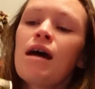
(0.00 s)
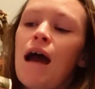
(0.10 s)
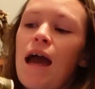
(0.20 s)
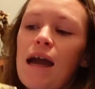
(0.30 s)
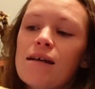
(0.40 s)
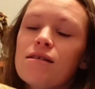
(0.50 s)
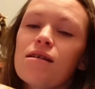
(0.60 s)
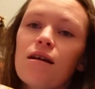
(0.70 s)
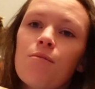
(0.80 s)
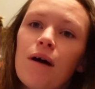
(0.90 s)
and
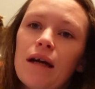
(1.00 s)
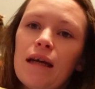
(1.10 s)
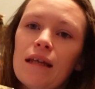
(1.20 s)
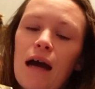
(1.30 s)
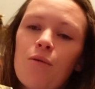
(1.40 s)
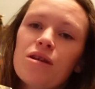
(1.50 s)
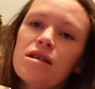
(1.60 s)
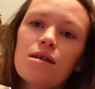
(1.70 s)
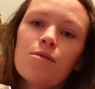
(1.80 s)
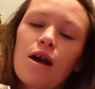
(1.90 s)
combining that with the
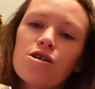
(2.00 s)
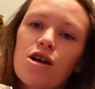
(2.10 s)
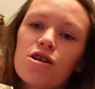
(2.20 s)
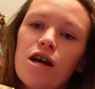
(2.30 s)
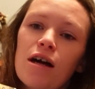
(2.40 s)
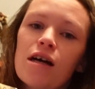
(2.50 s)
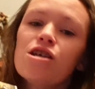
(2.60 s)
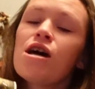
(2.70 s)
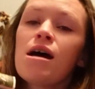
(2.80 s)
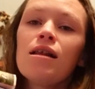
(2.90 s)
TBR jar
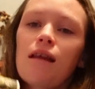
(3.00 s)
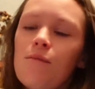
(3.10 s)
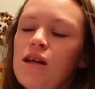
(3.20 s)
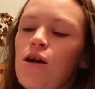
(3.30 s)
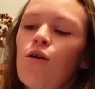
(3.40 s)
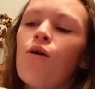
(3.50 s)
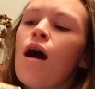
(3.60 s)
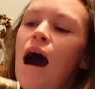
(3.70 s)
challenge, let me know.